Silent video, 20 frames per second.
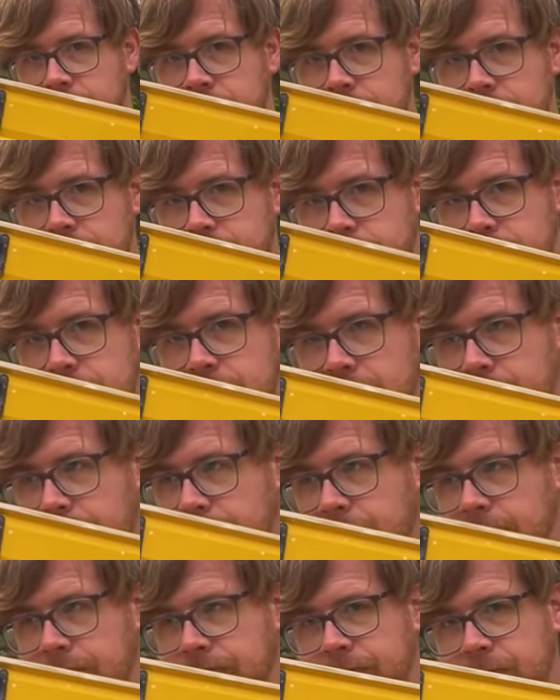So we tape
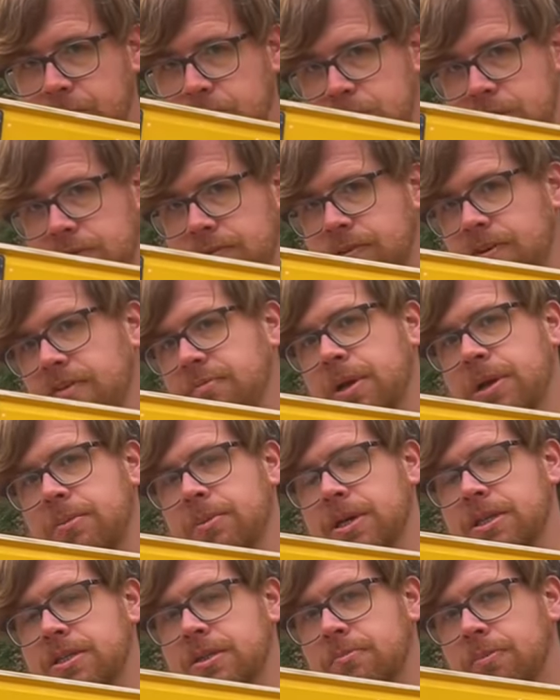a 45
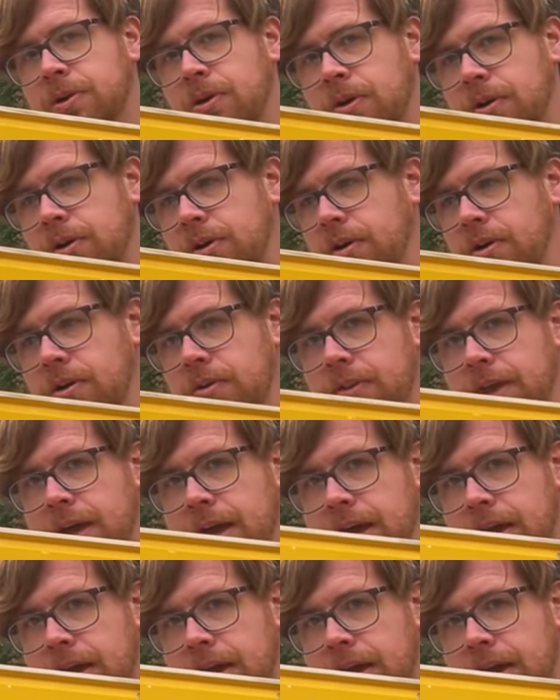millimeter block on that